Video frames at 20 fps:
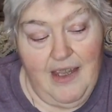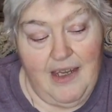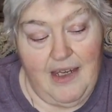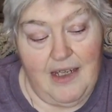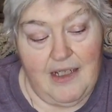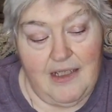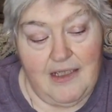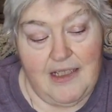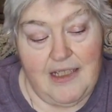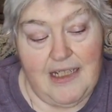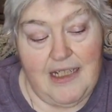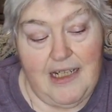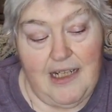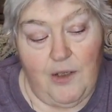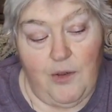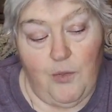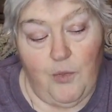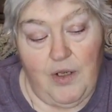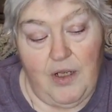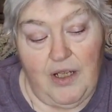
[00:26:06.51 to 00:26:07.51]

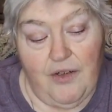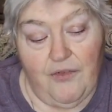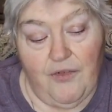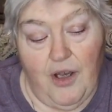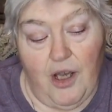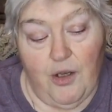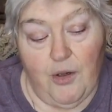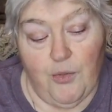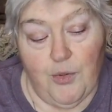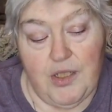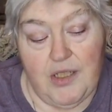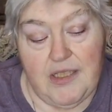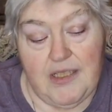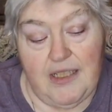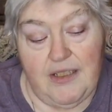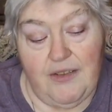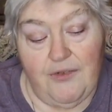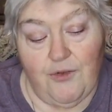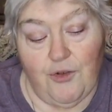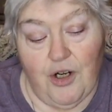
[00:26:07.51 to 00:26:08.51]
Indeed, we have all
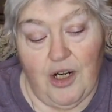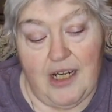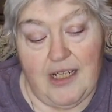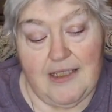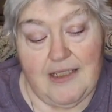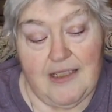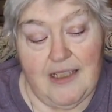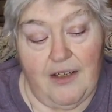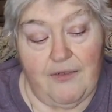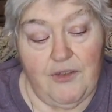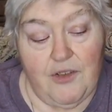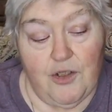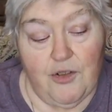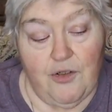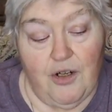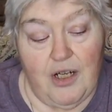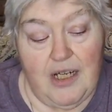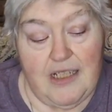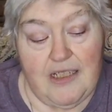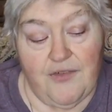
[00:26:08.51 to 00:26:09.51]
received grace after
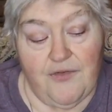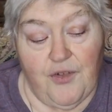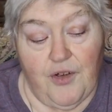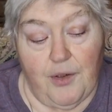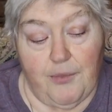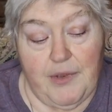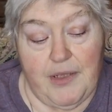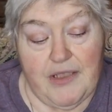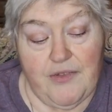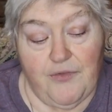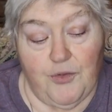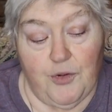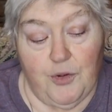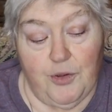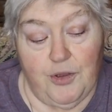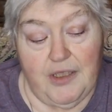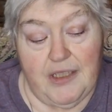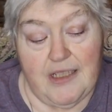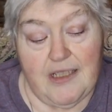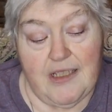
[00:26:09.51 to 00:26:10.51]
grace from His
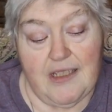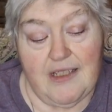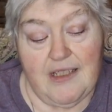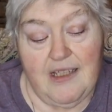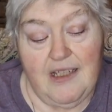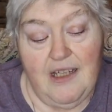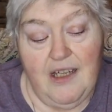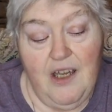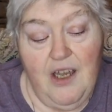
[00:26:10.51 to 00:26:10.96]
fullness.